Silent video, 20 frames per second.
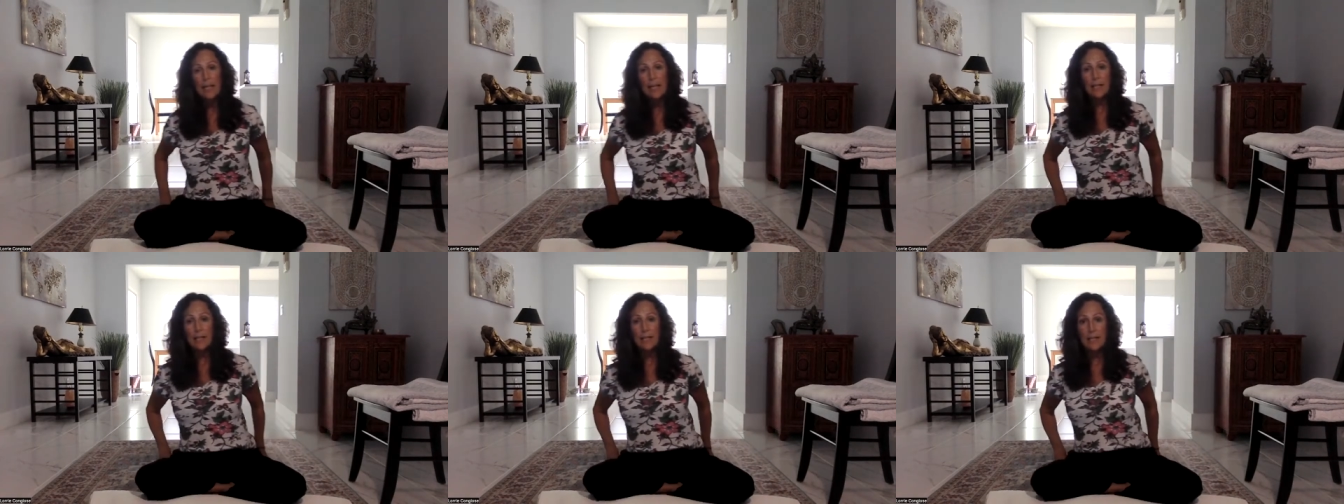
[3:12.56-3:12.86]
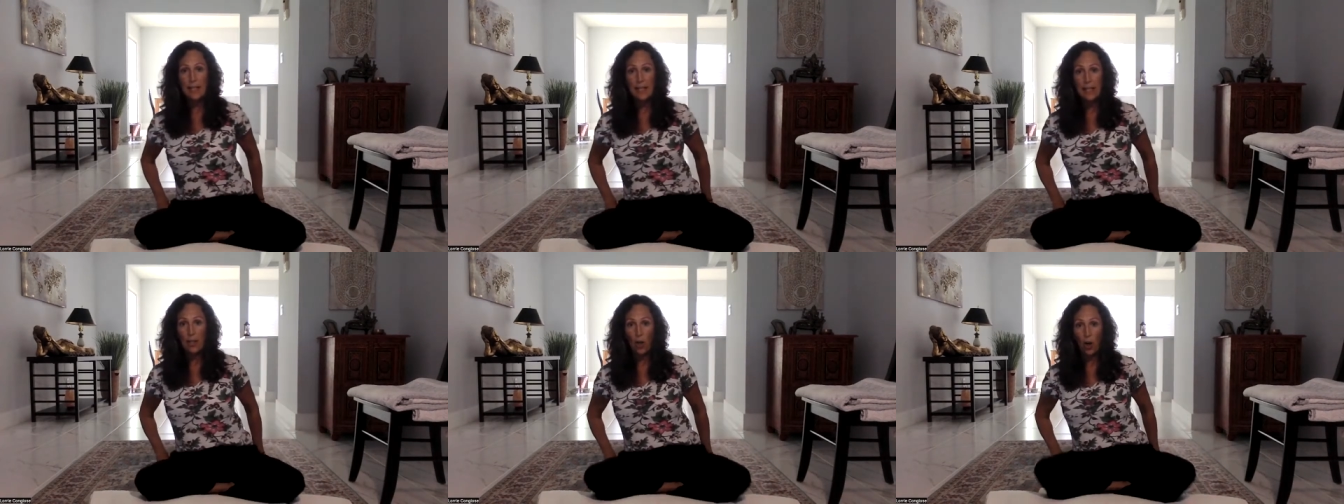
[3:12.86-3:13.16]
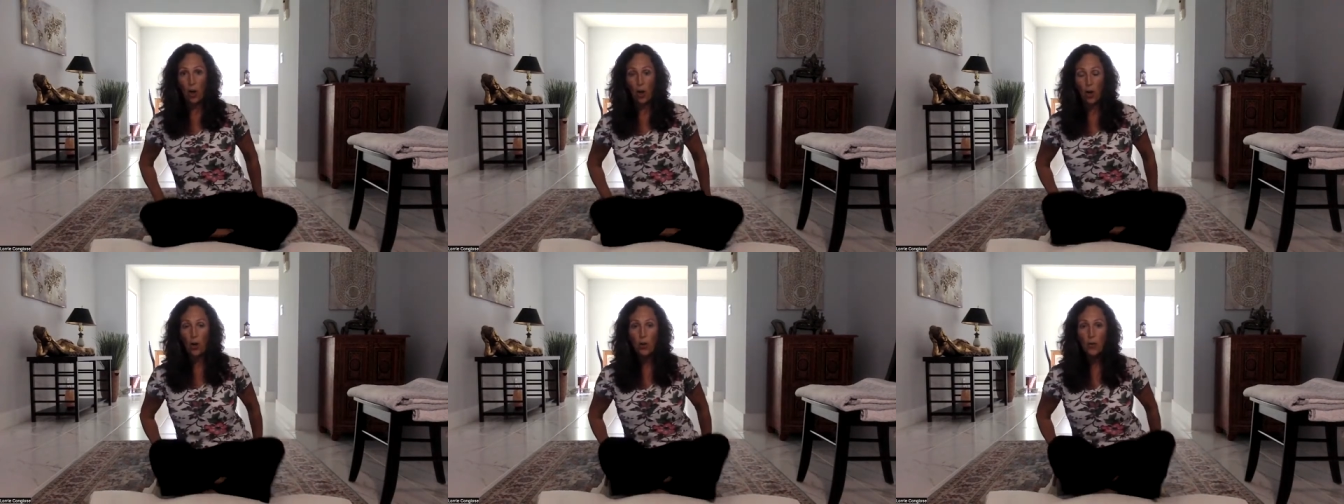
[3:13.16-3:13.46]
Sitting
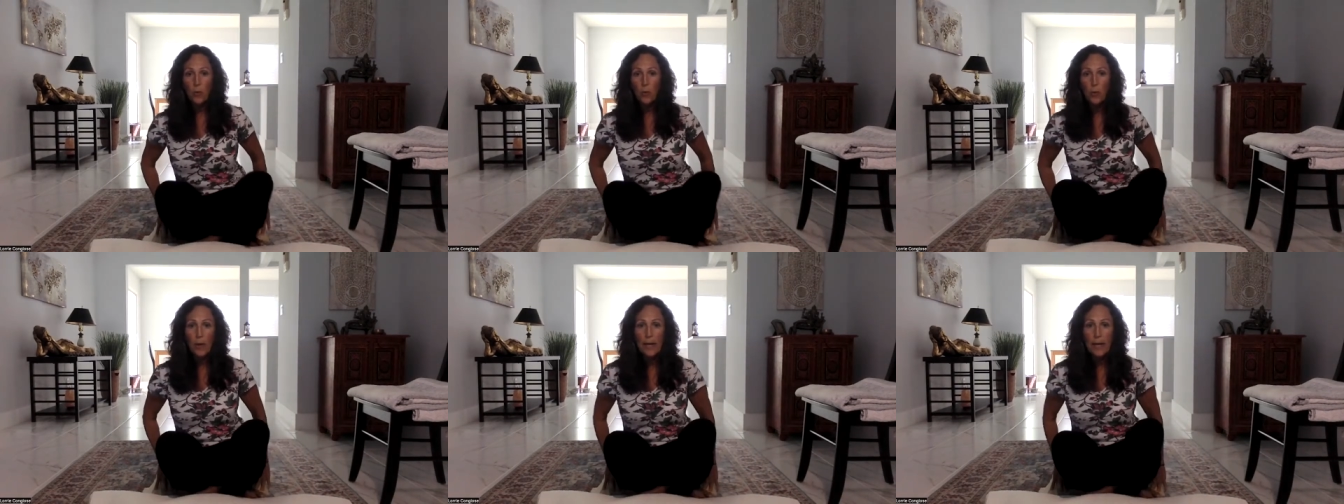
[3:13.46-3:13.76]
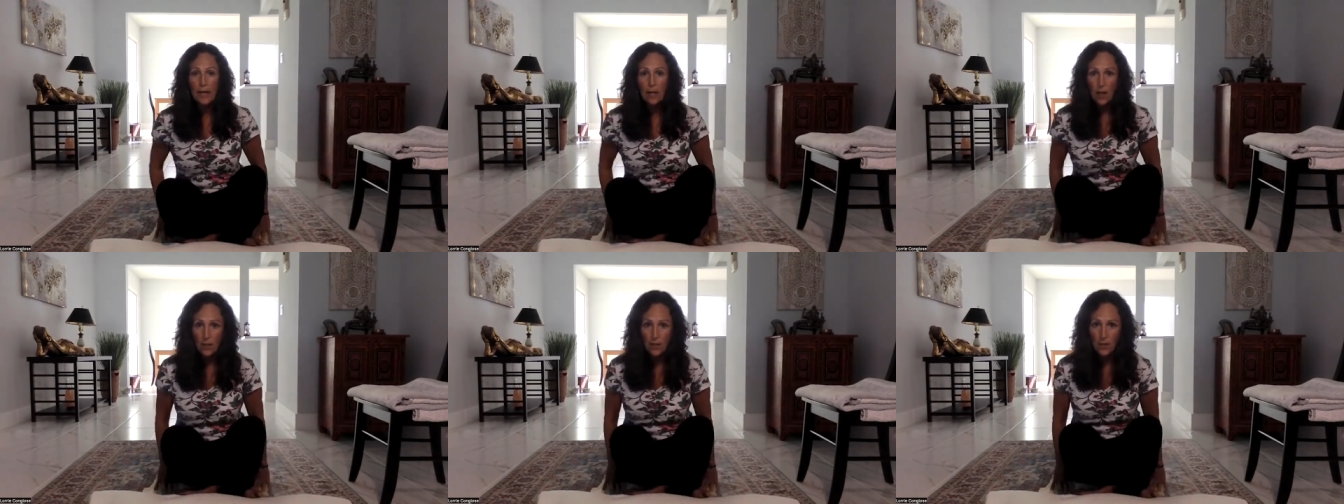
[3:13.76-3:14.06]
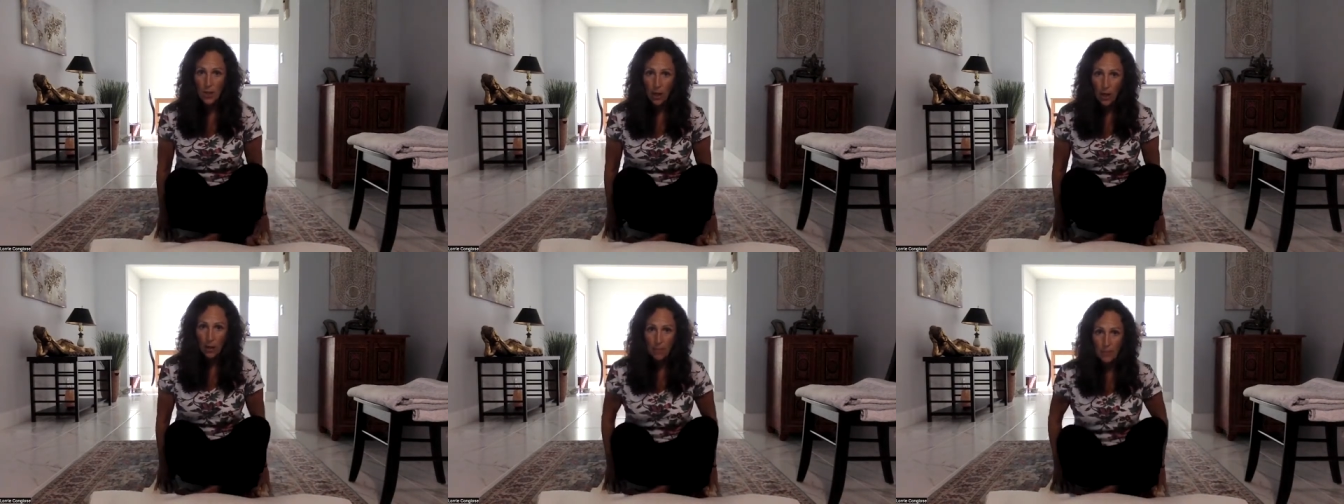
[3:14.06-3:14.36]
all the way on
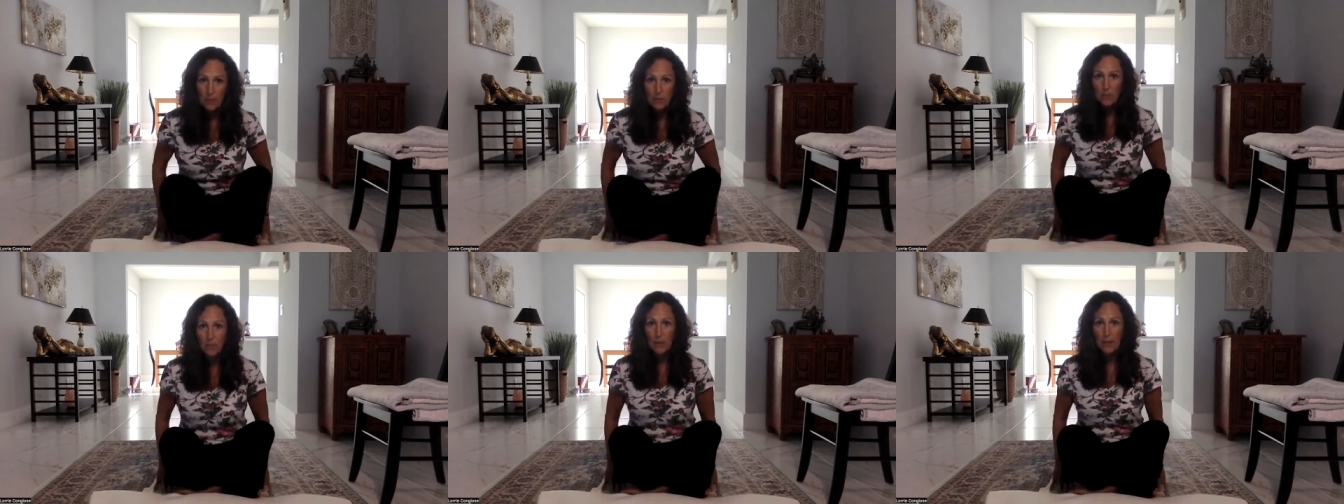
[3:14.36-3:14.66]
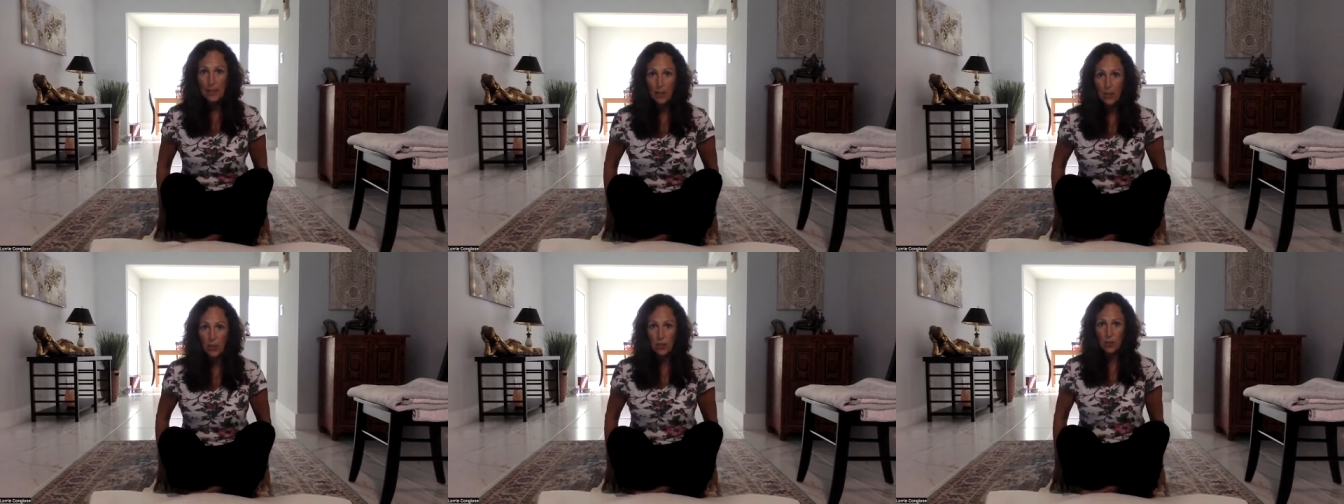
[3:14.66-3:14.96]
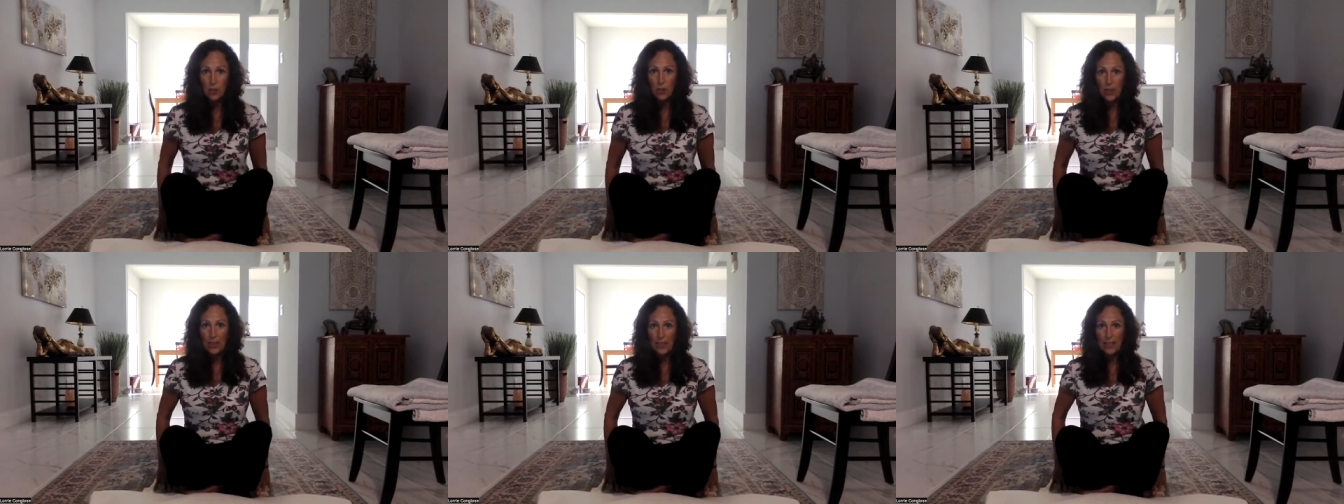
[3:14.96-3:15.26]
top of my
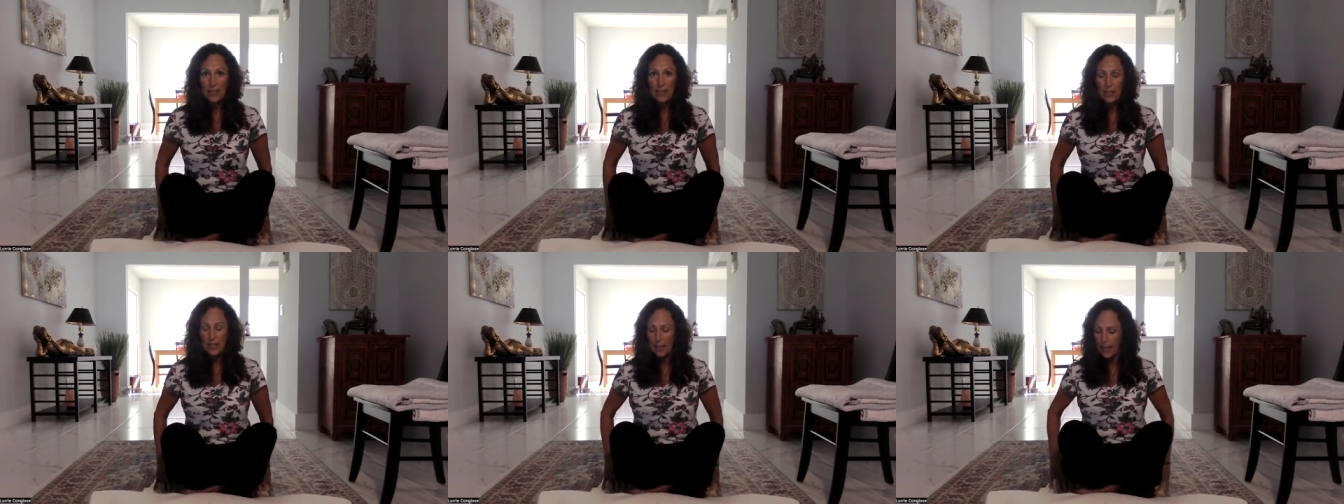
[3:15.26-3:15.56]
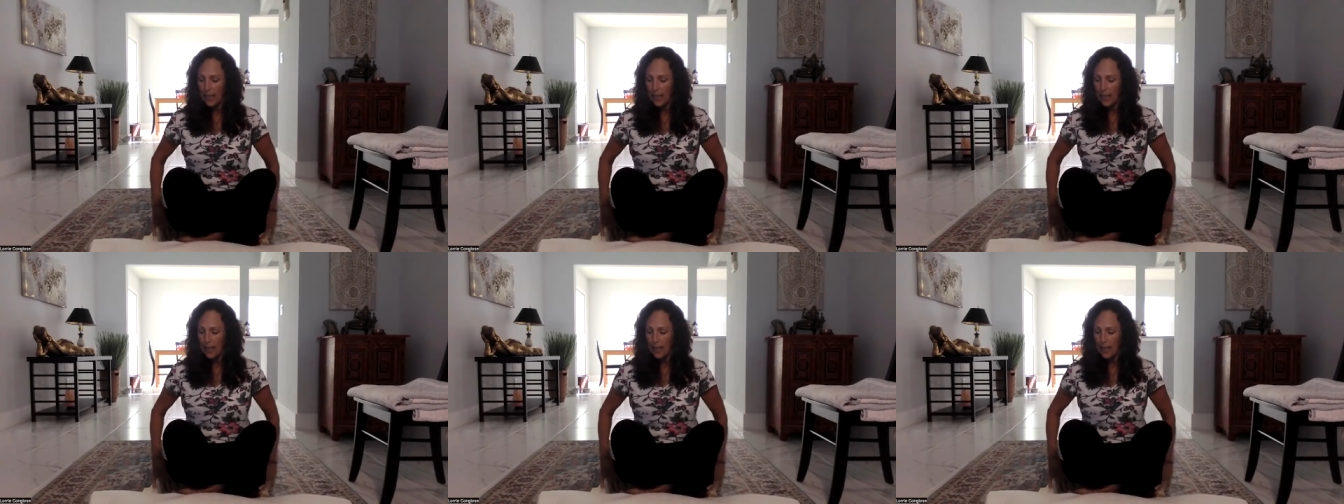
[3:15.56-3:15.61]
cushion.